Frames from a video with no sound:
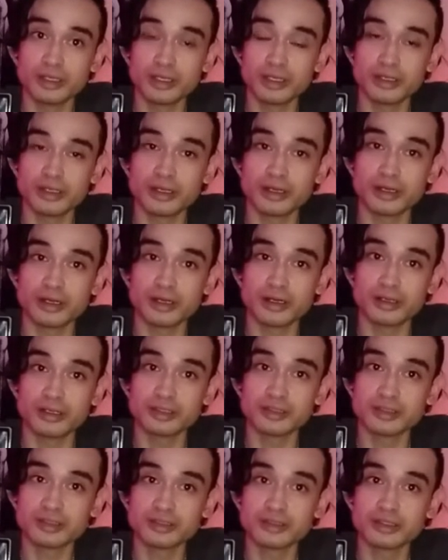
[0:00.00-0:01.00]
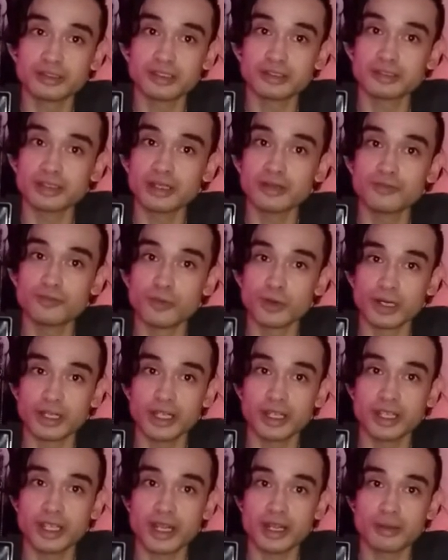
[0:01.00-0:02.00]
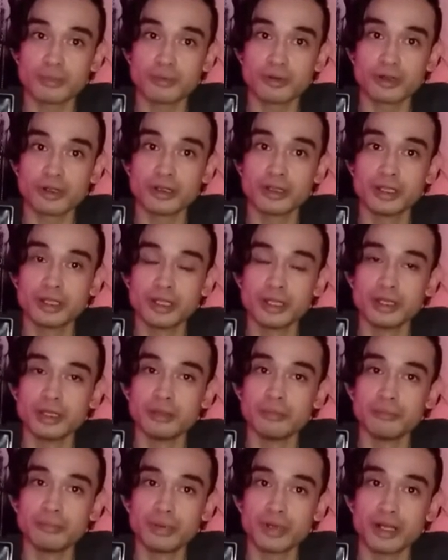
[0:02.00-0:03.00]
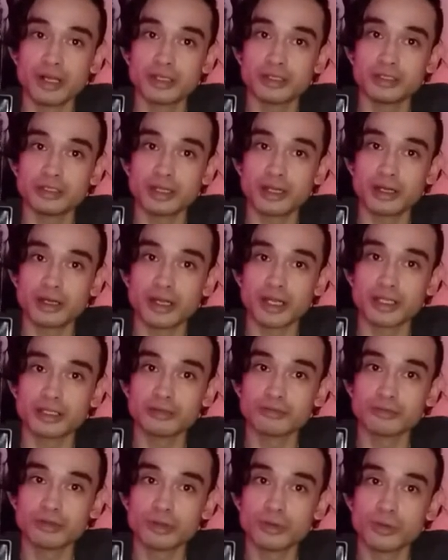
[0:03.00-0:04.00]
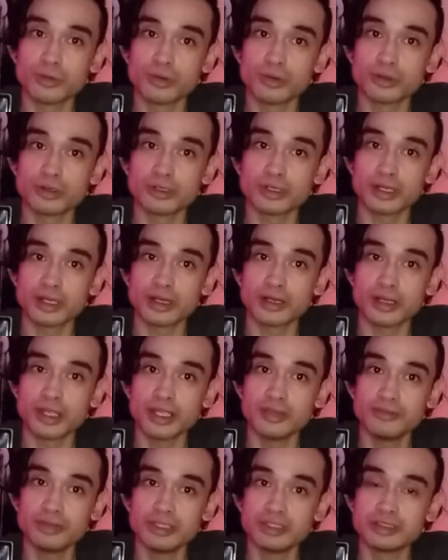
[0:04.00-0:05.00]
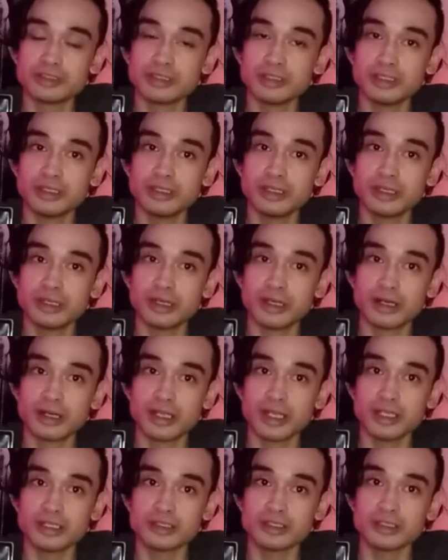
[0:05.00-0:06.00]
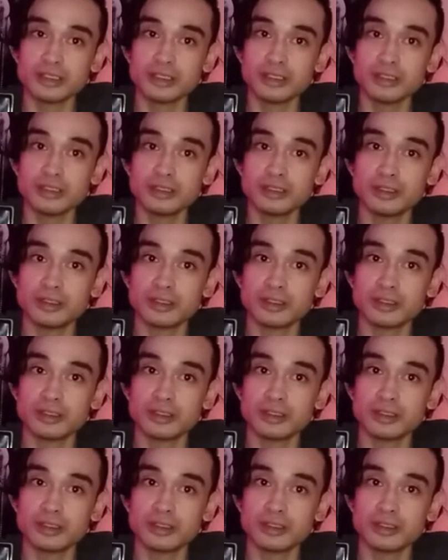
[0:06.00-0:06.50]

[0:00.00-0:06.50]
It's not a 4K camera, but I can record AVC HD